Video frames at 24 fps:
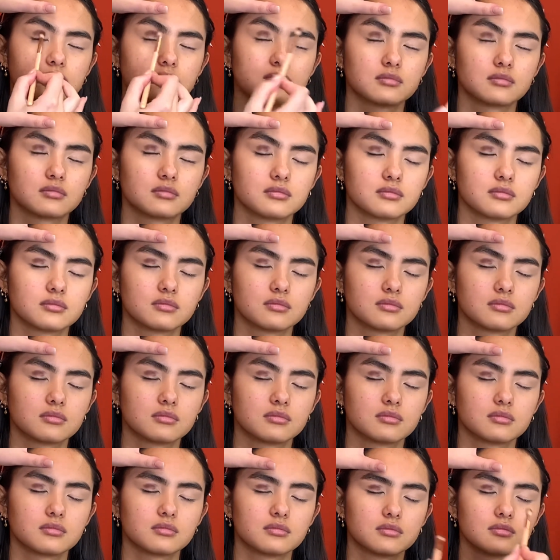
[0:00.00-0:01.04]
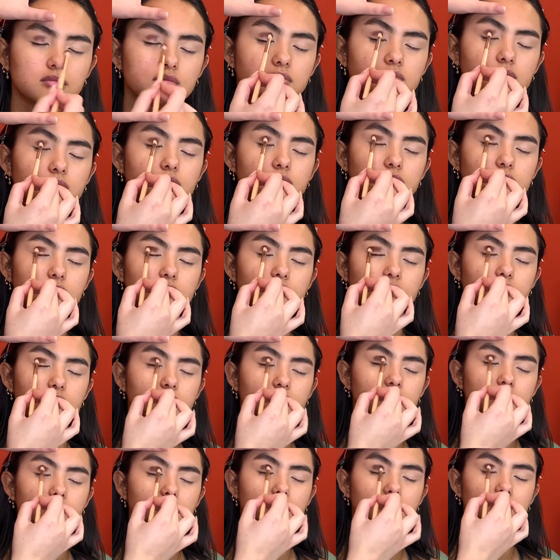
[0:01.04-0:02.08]
and then I'm going into the
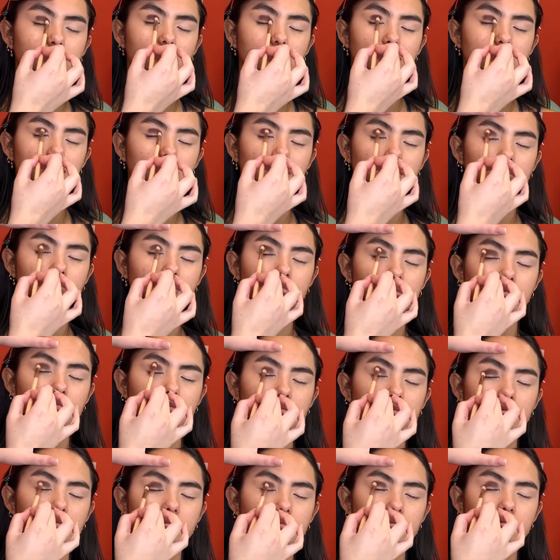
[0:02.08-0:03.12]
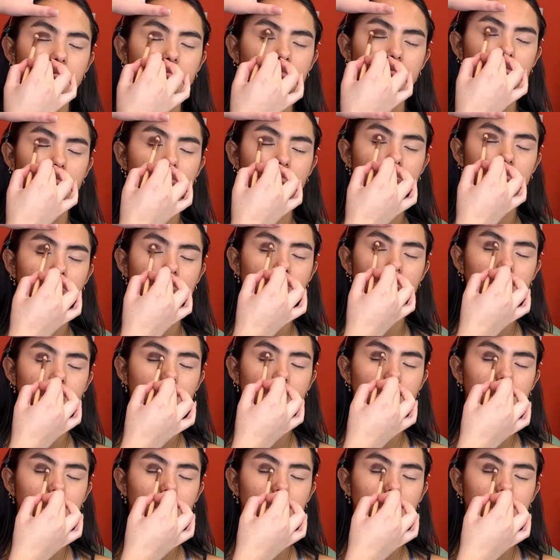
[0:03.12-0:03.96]
Juvia's Place Warrior 2 palette